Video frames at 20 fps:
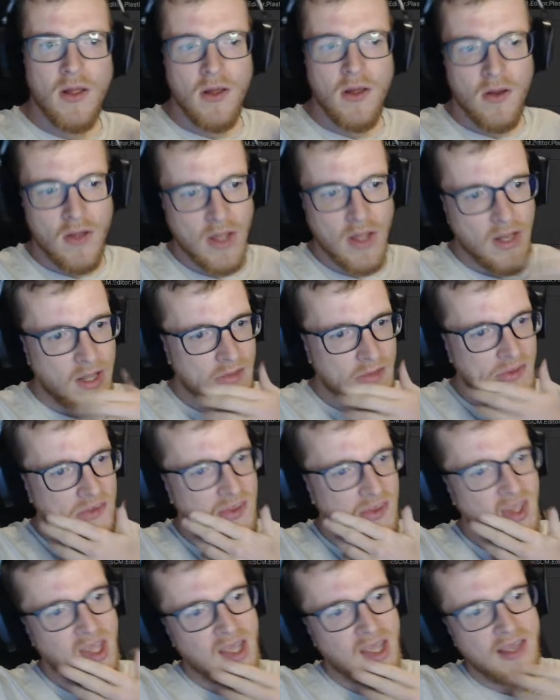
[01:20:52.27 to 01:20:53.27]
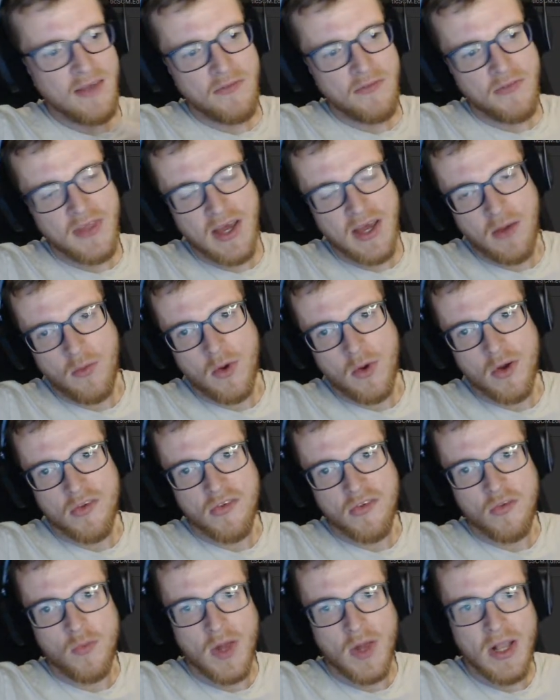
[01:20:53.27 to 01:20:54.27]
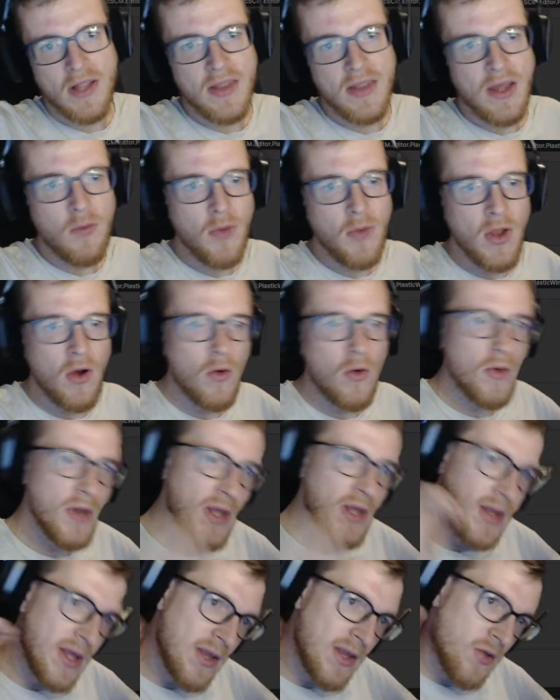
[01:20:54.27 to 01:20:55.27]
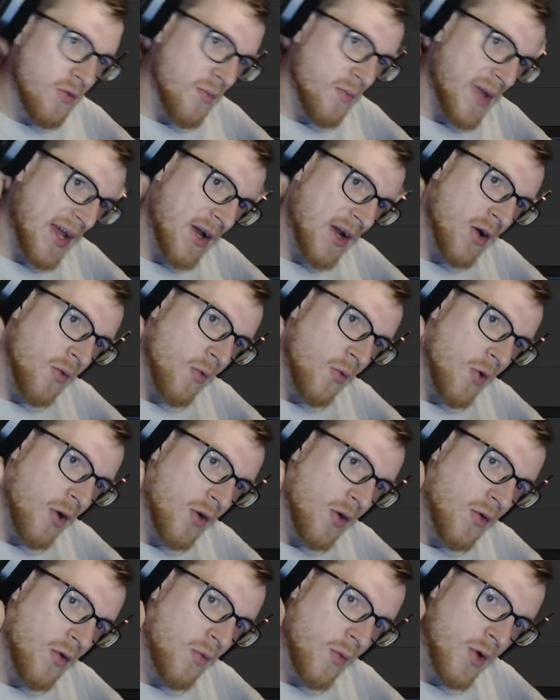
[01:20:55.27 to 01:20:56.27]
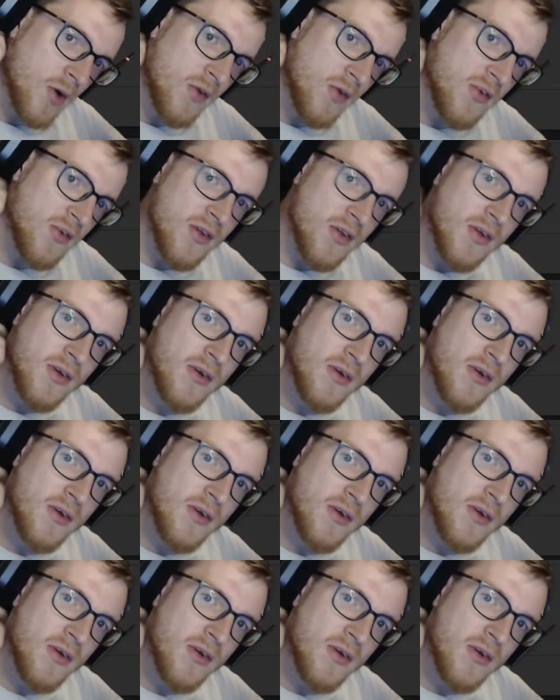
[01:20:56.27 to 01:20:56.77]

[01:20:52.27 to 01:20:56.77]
Okay, let's see if that works as well. And then we only need to make her walk towards it.